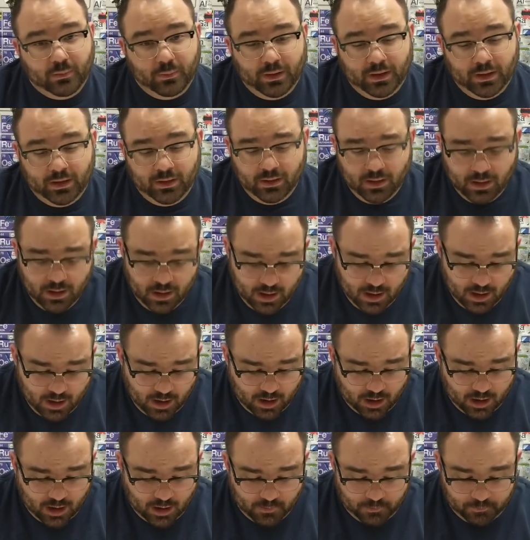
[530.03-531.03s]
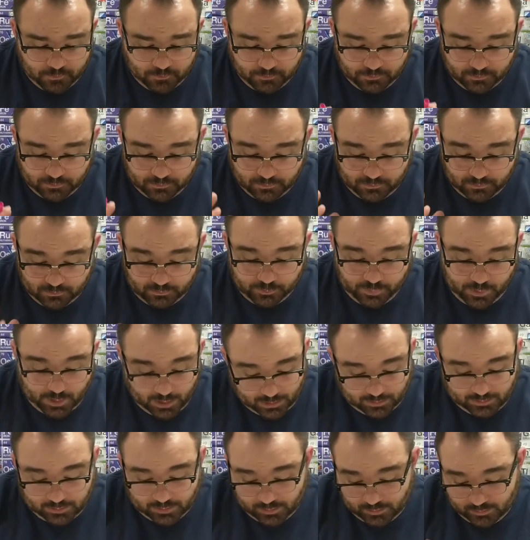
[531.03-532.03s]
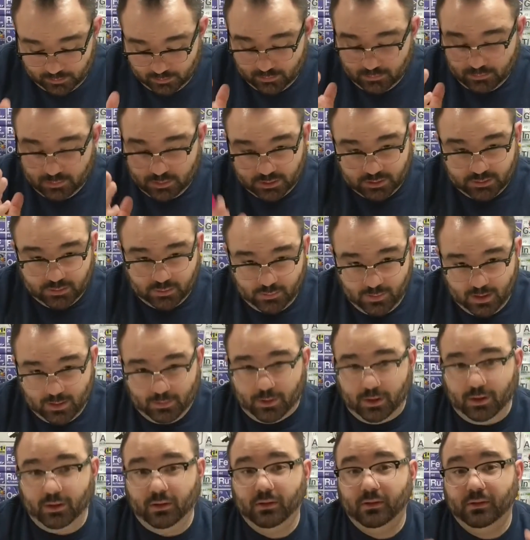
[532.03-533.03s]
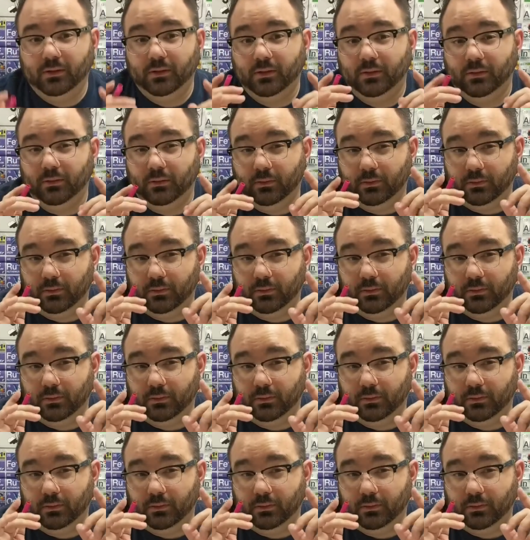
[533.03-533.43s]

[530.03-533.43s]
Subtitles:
But just remember, end of January,